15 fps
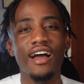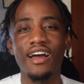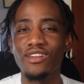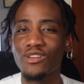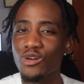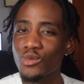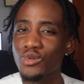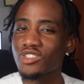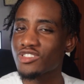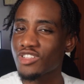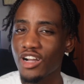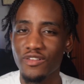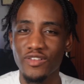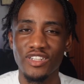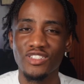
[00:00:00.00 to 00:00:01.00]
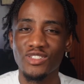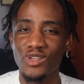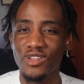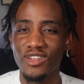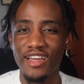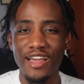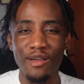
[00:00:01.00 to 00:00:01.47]
I know it's direct
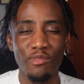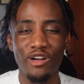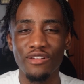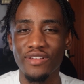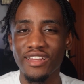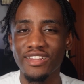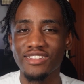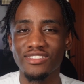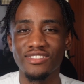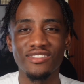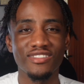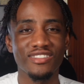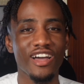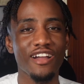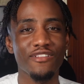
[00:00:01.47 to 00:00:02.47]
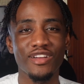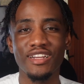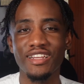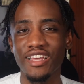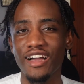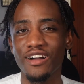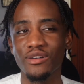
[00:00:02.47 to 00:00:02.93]
sunlight, but I've had it
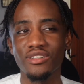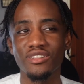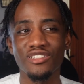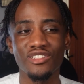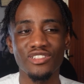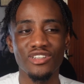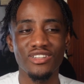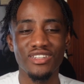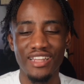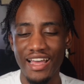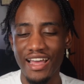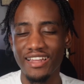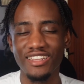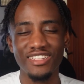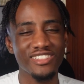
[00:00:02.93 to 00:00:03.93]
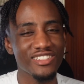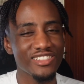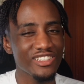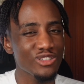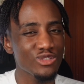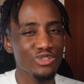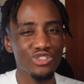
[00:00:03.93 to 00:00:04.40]
directly out in the sun and I
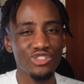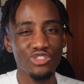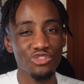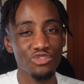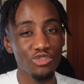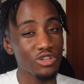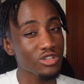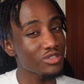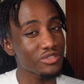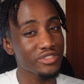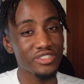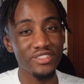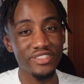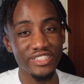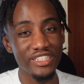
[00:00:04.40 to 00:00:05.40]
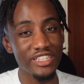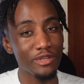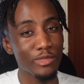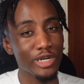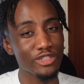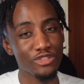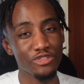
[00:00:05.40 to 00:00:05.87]
still struggled to see
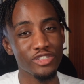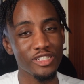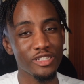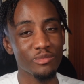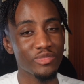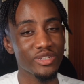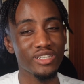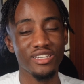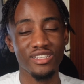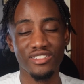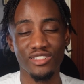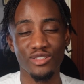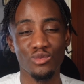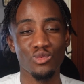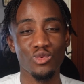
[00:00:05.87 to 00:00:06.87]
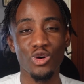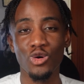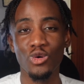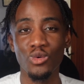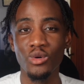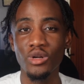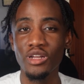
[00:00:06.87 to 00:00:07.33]
my screen a bit. I said,
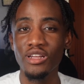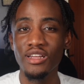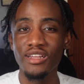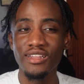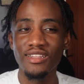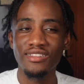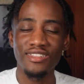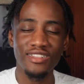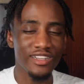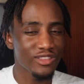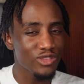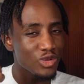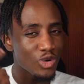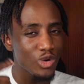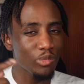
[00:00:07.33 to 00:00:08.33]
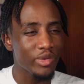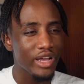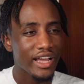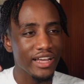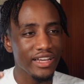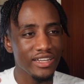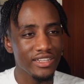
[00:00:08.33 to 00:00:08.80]
whoa. Then I thought
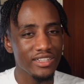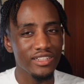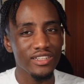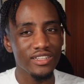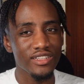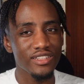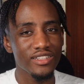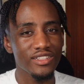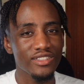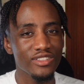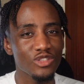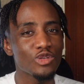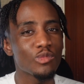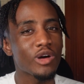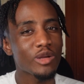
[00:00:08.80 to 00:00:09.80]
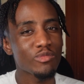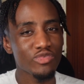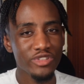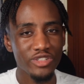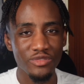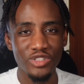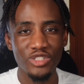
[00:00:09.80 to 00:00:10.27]
back to my
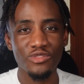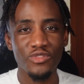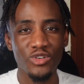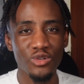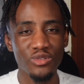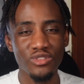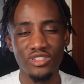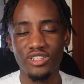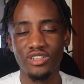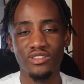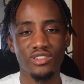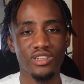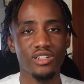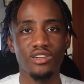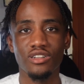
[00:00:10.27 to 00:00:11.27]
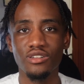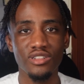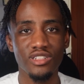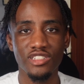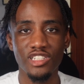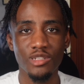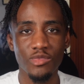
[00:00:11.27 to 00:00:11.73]
previous phones and I was like, I
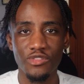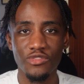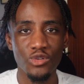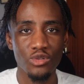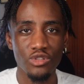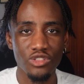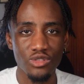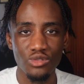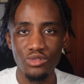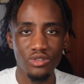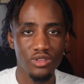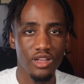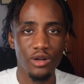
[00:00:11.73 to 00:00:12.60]
couldn't see my phone at all.